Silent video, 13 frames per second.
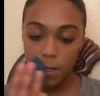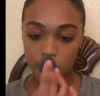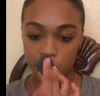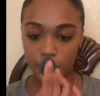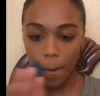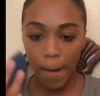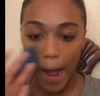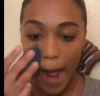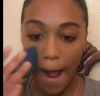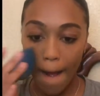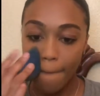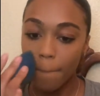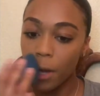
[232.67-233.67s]
So,
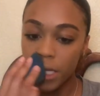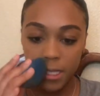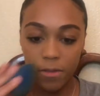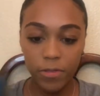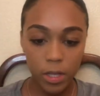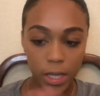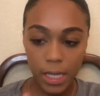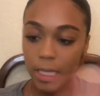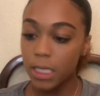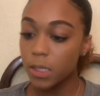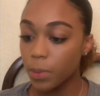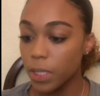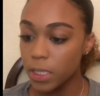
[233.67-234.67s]
once I feel like
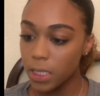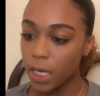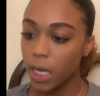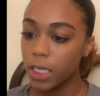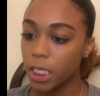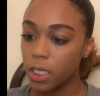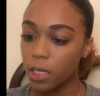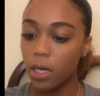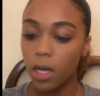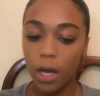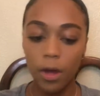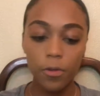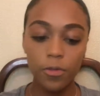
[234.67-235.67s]
that's blended in good
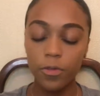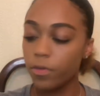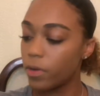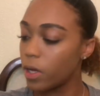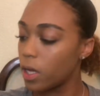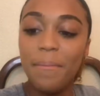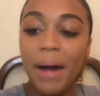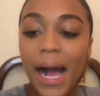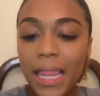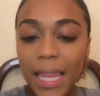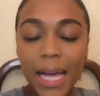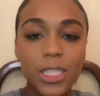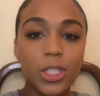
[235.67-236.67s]
enough, I
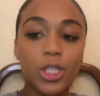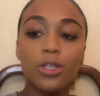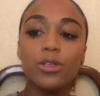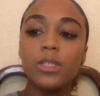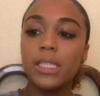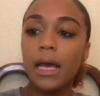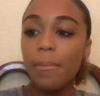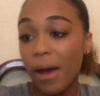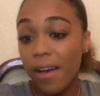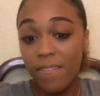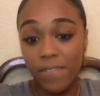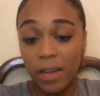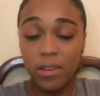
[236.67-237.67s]
like to set
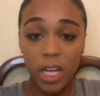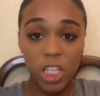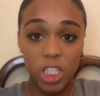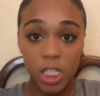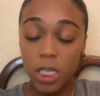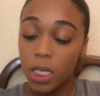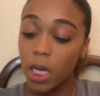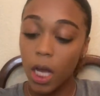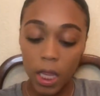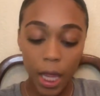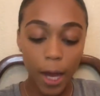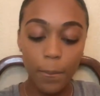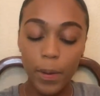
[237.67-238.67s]
my foundation. A
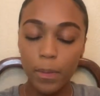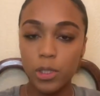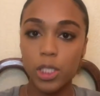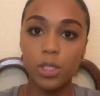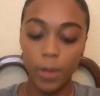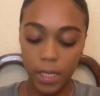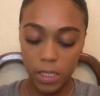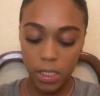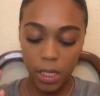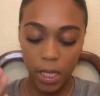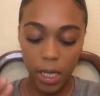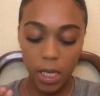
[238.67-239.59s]
lot of people just wait till